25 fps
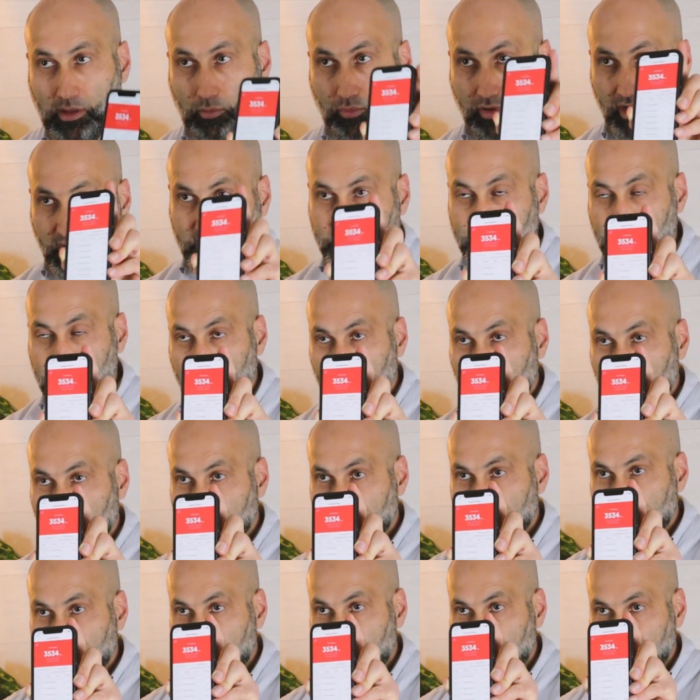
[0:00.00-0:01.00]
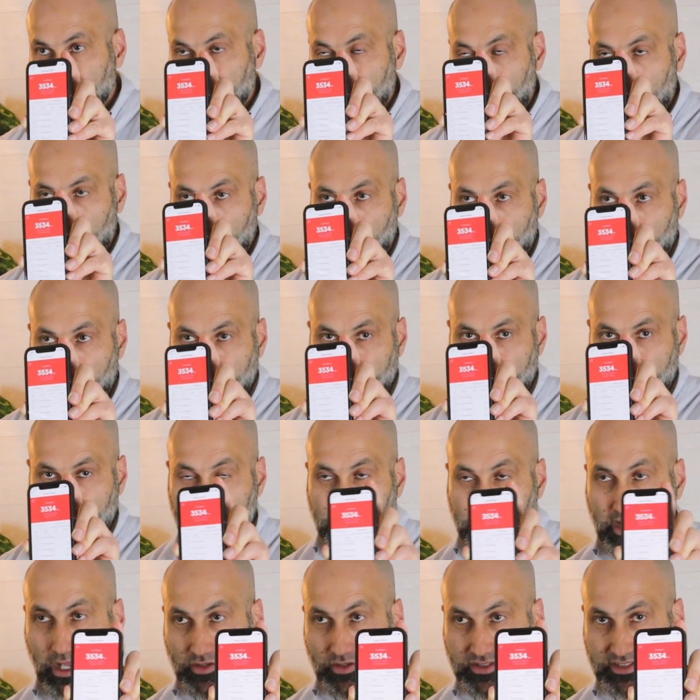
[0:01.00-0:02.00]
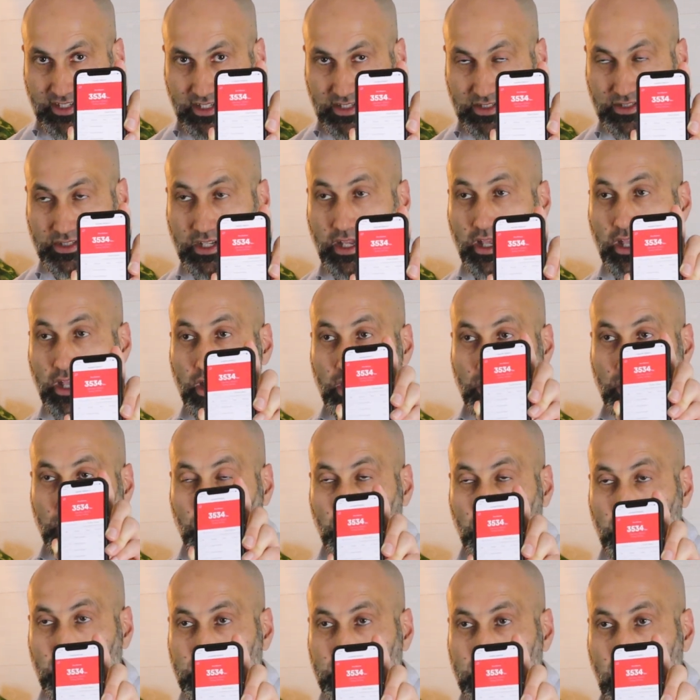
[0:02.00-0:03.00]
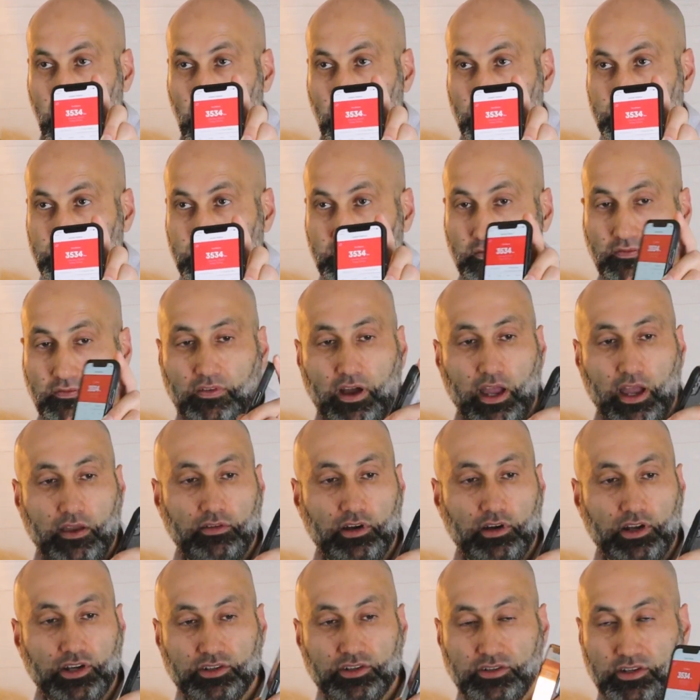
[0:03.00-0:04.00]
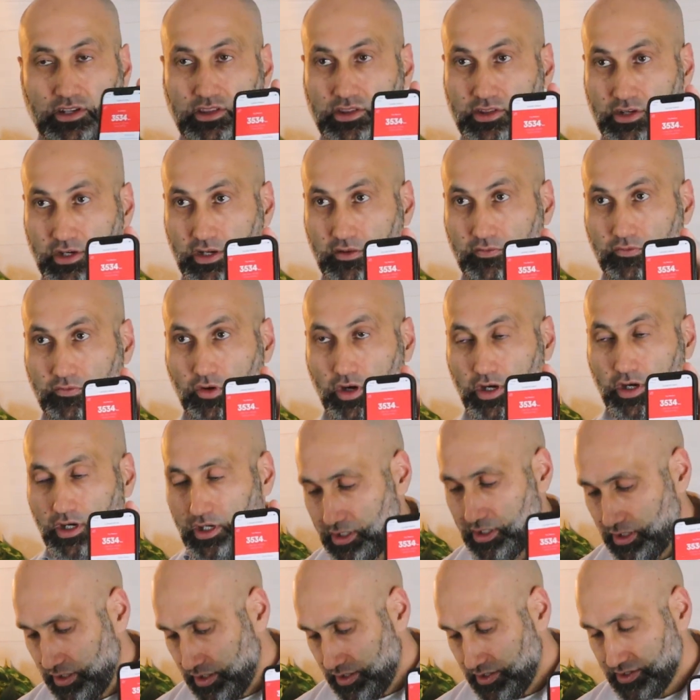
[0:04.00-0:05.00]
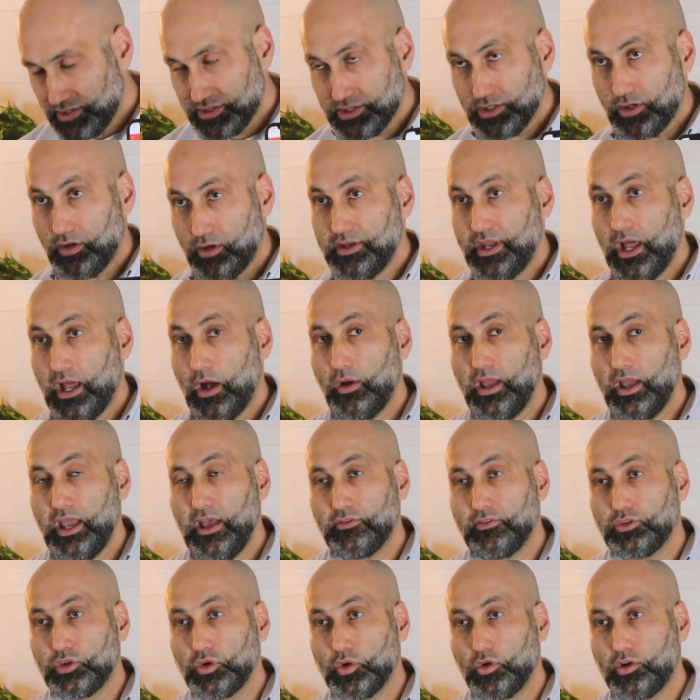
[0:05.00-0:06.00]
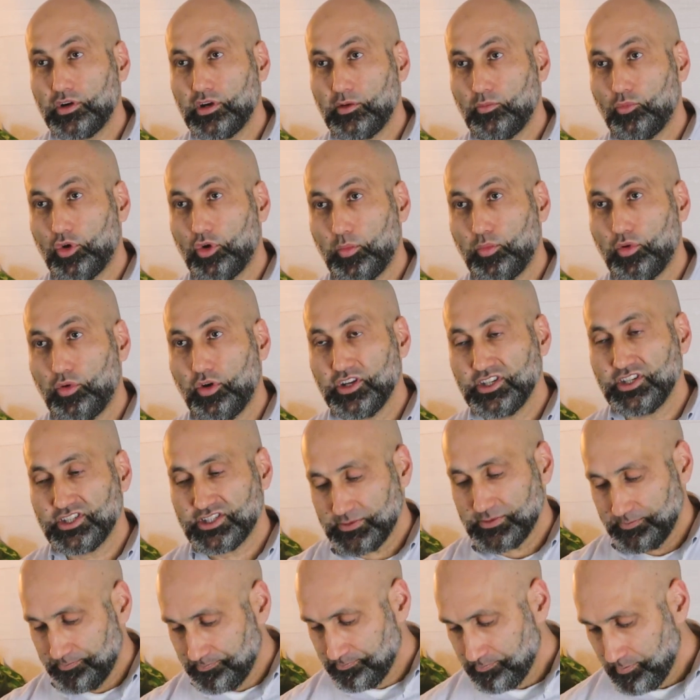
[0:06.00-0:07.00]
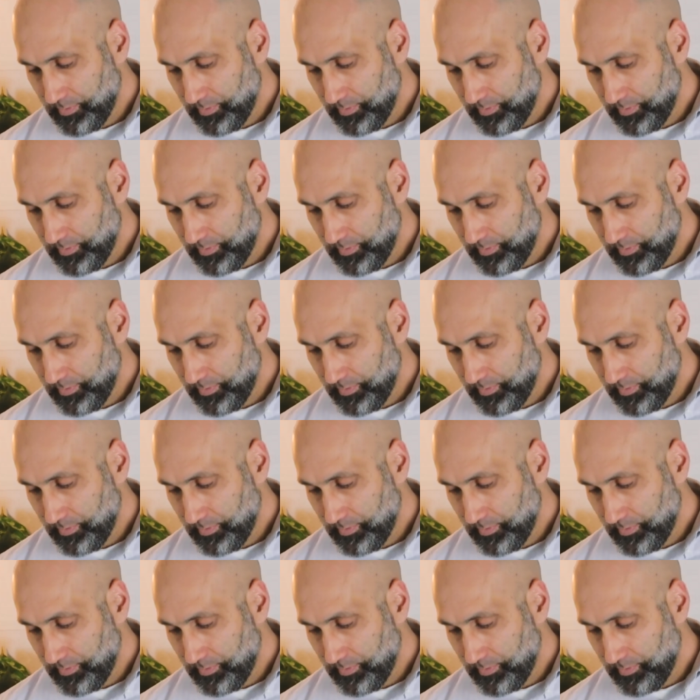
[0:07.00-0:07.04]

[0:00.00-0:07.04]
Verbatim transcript: they press it, you'll see it. See how mine now says 3,534? So now I have 200 more points.